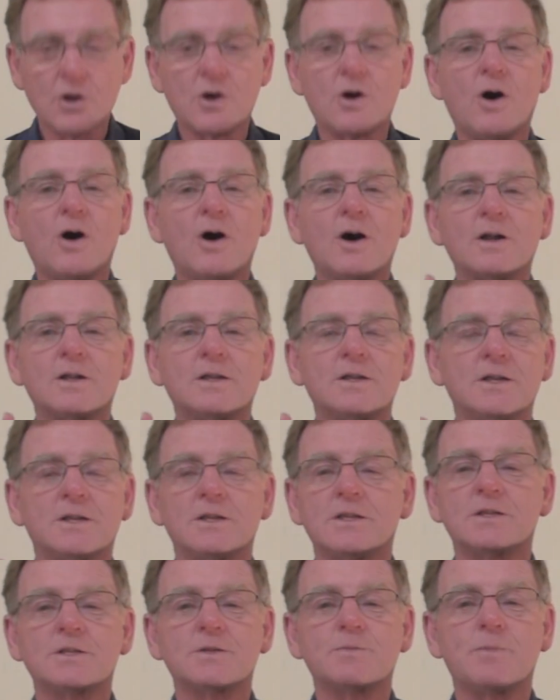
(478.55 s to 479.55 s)
God
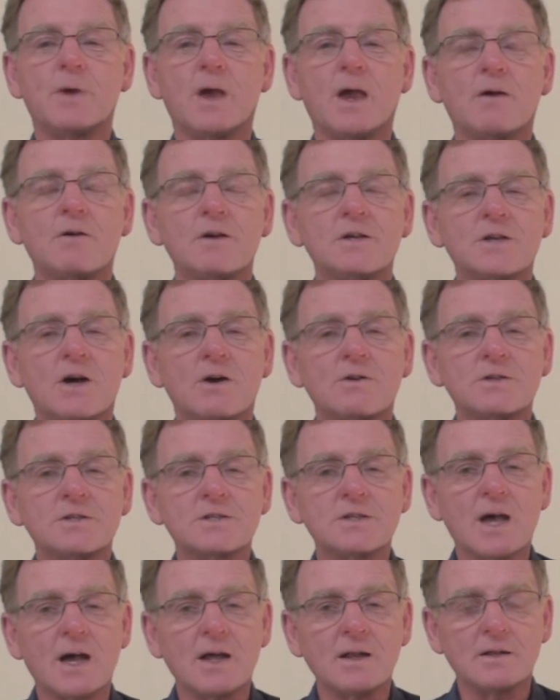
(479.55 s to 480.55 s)
didn't spare his own
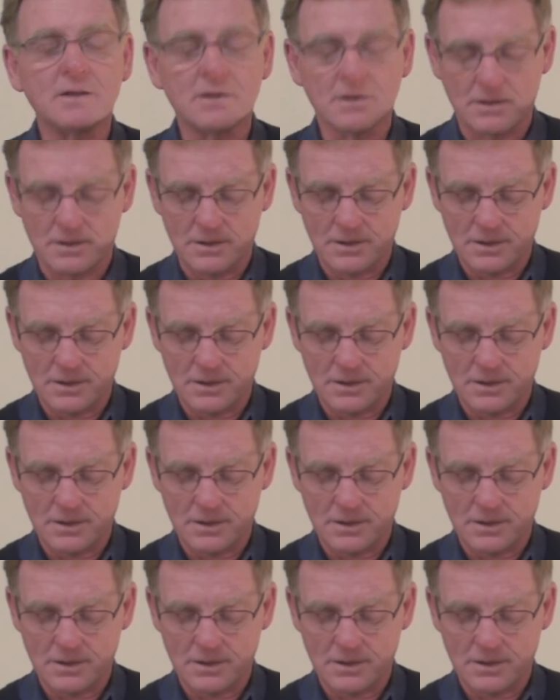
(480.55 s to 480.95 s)
son,